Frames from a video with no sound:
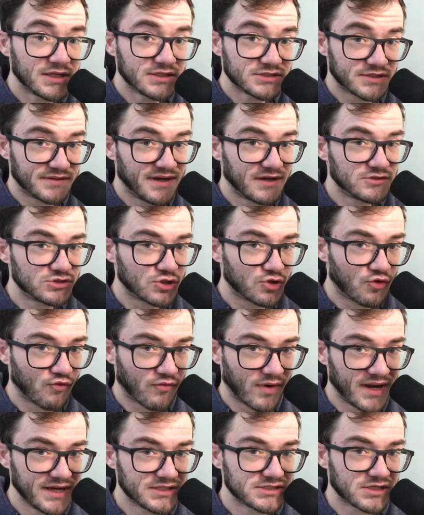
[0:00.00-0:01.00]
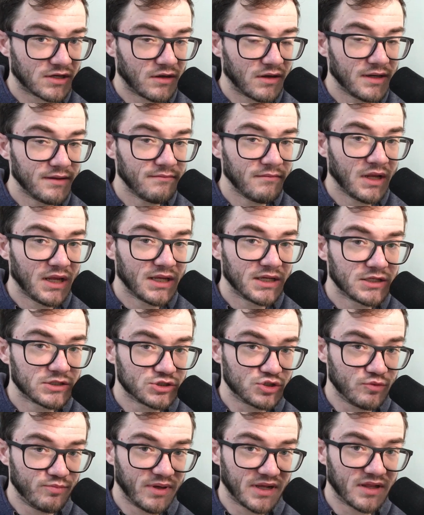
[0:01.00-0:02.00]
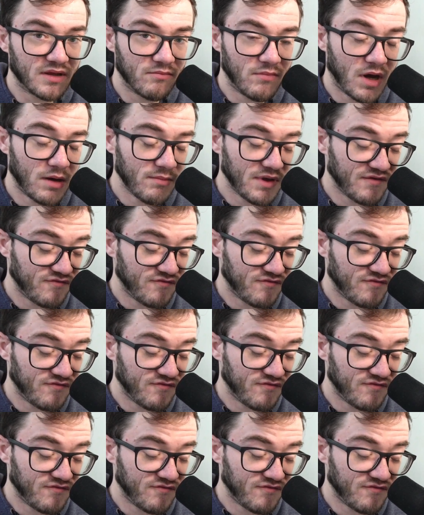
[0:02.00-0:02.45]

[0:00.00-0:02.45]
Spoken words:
So now's a great time to pick them up.